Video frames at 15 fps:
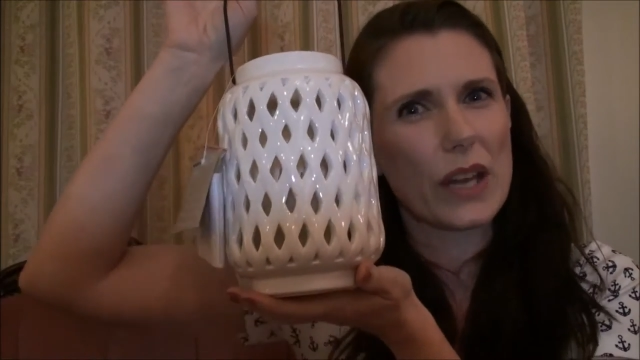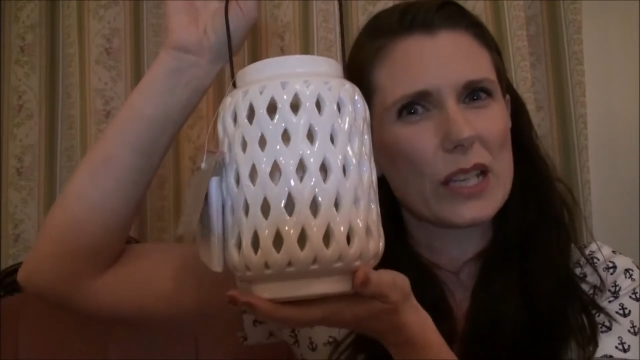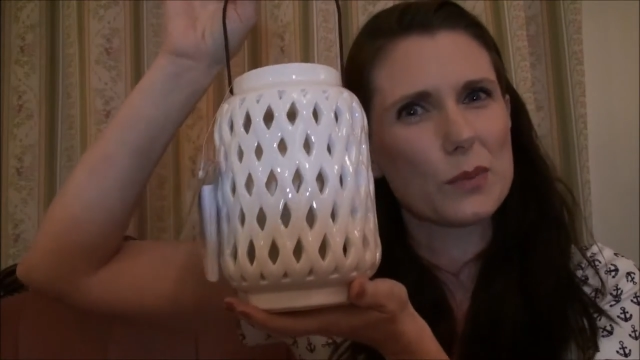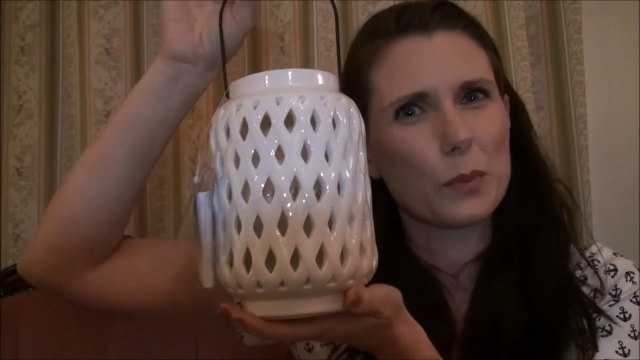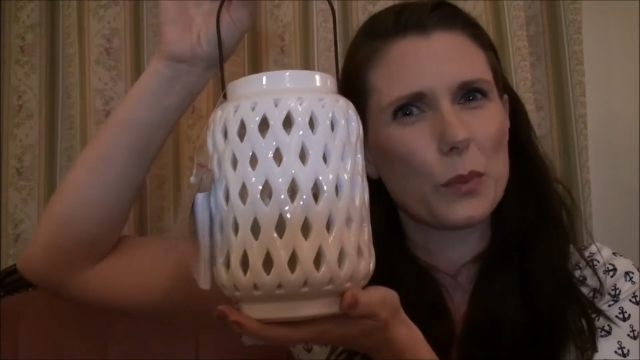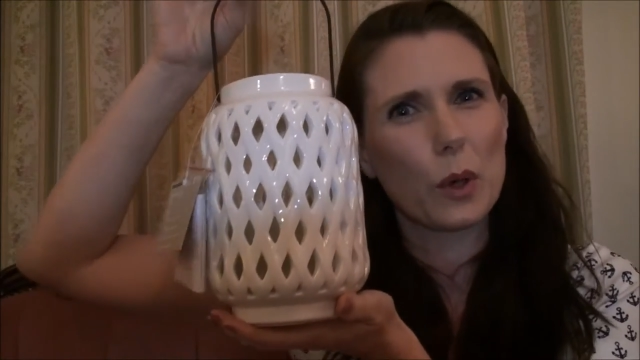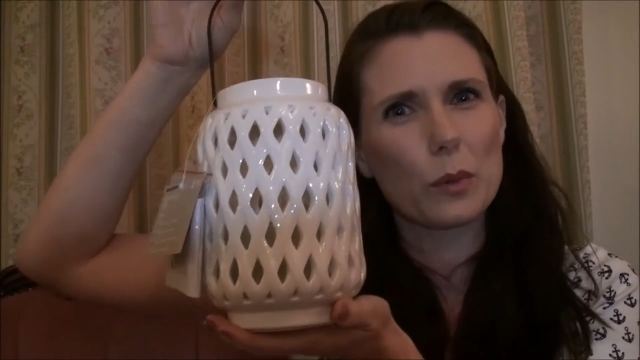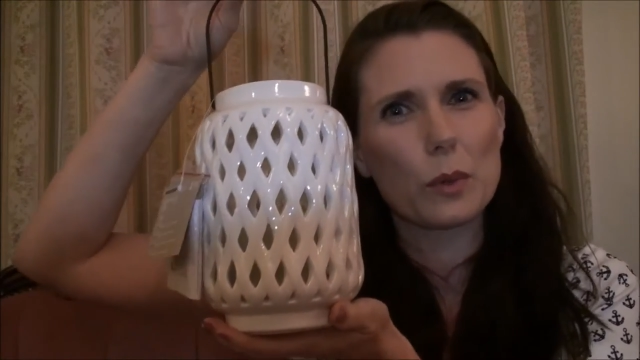this
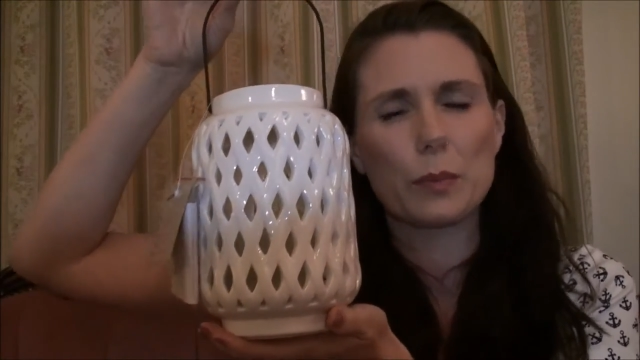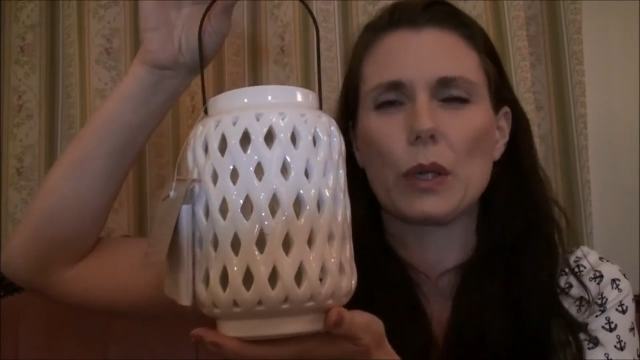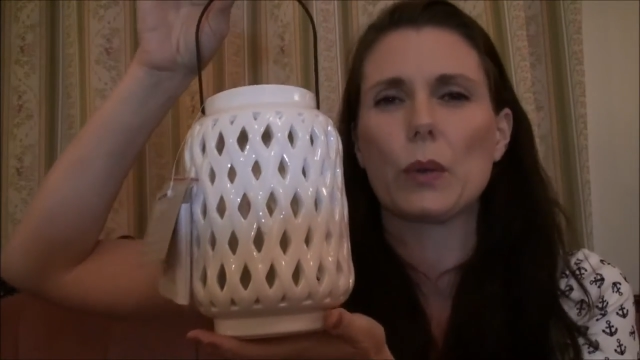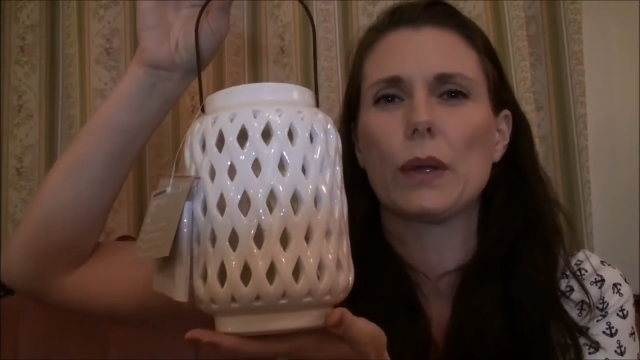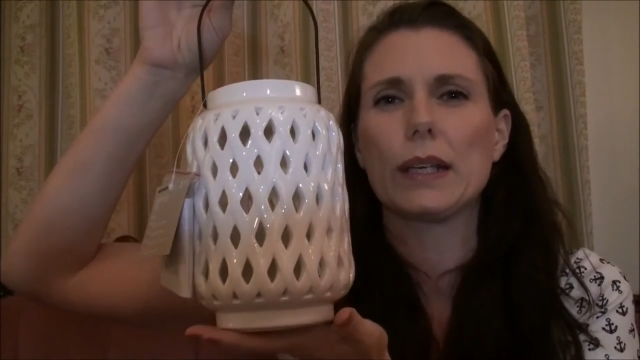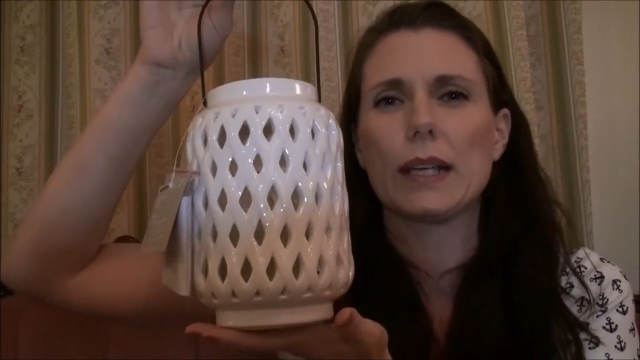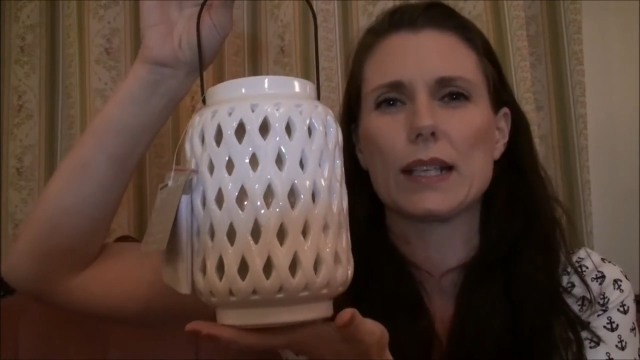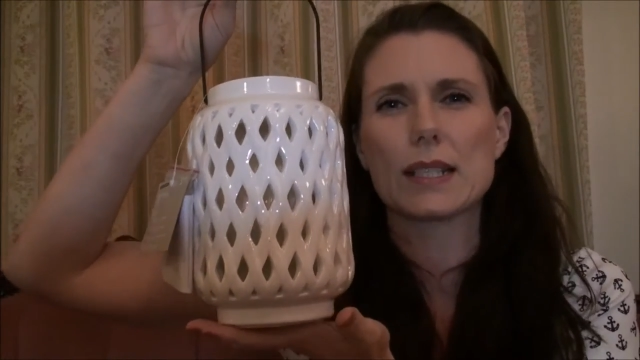would probably be
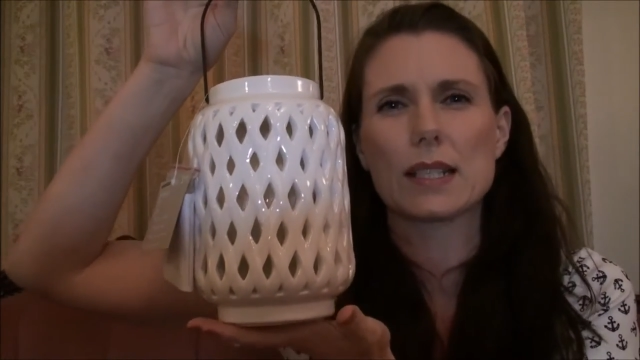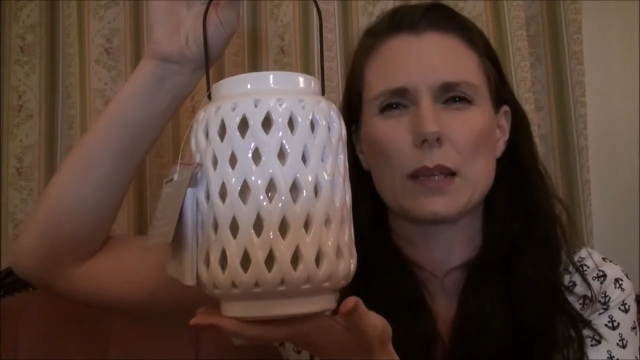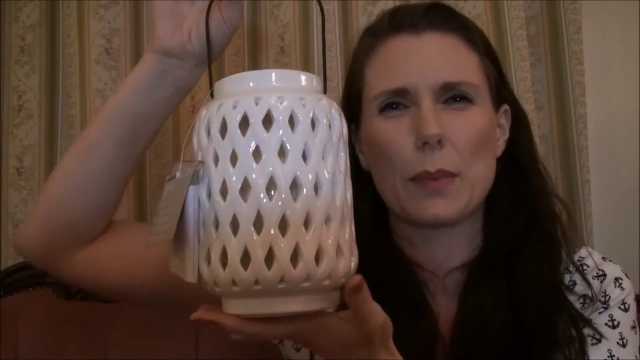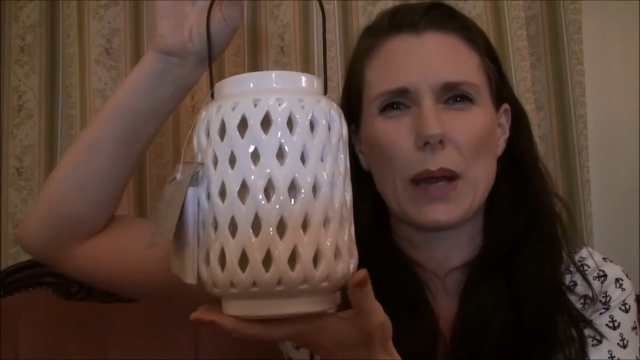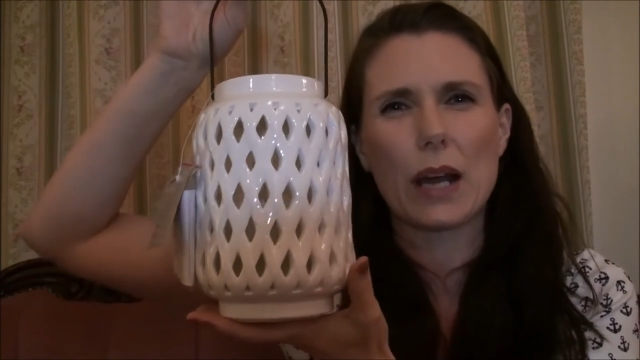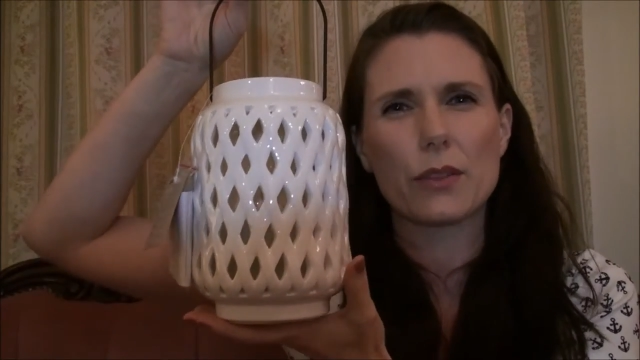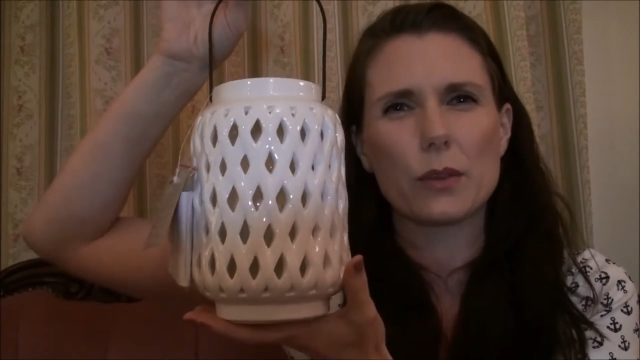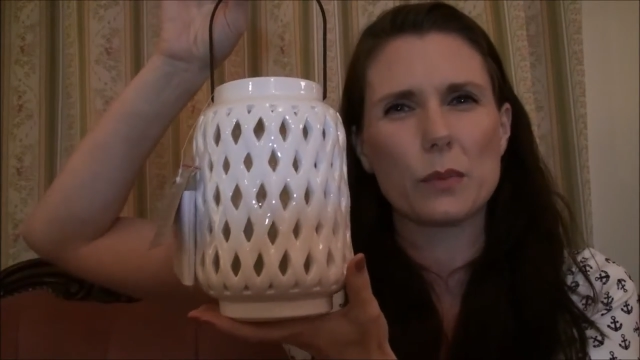quite nice in the
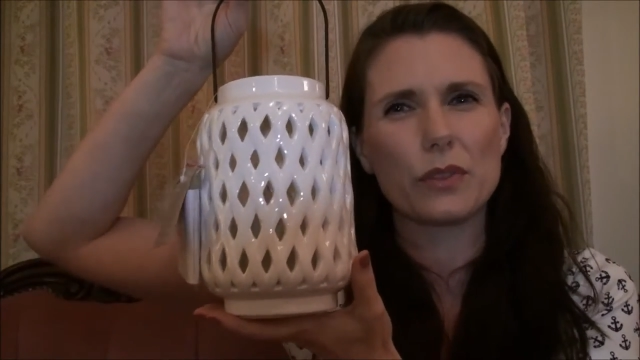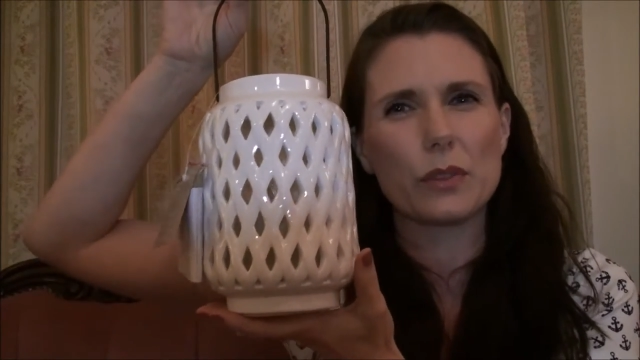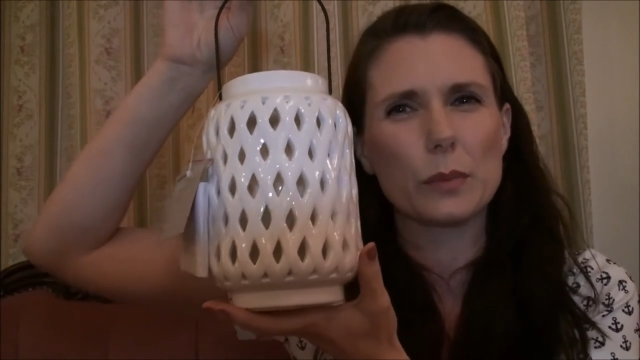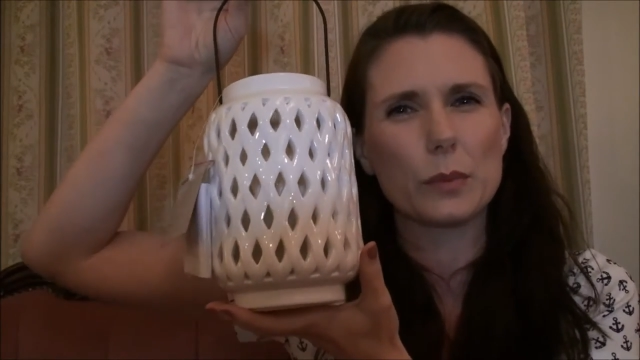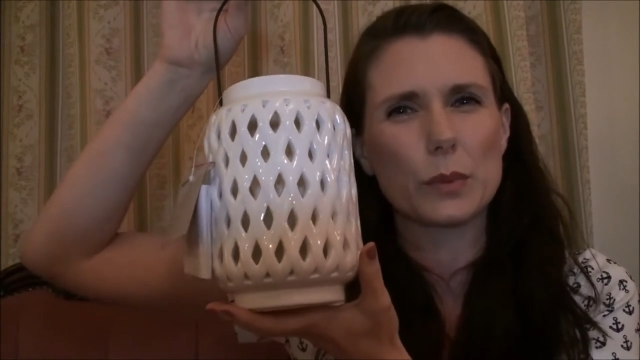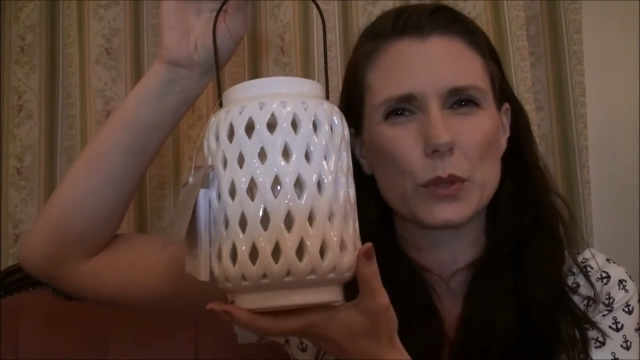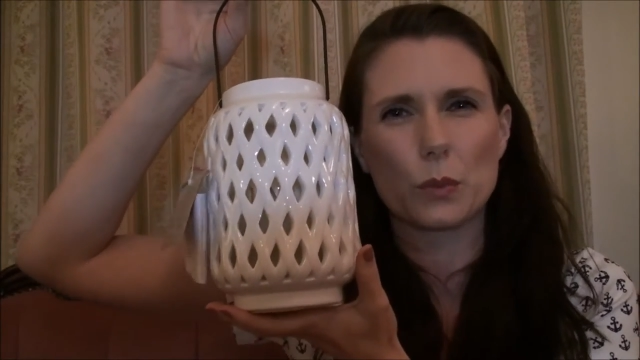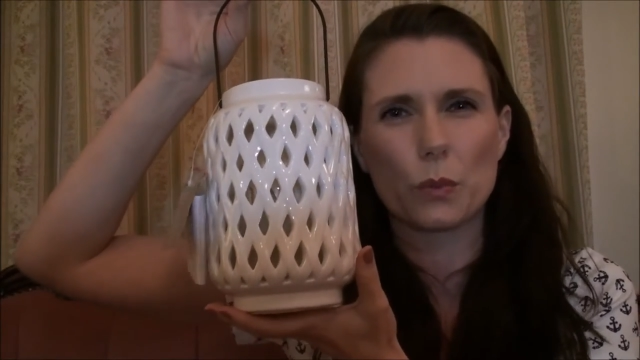bathroom if you
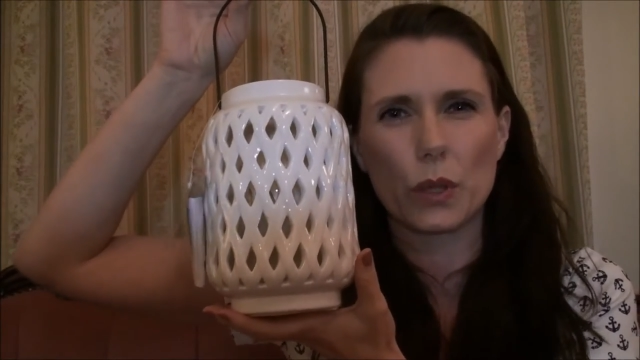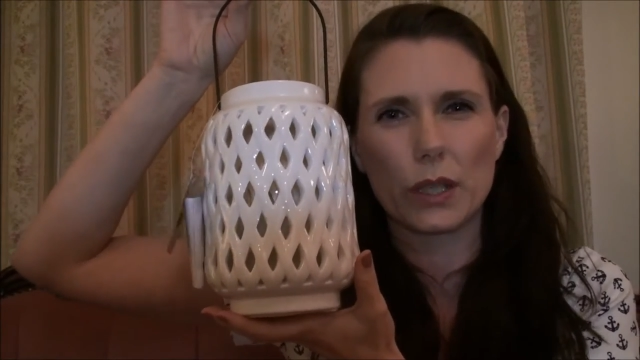maybe don't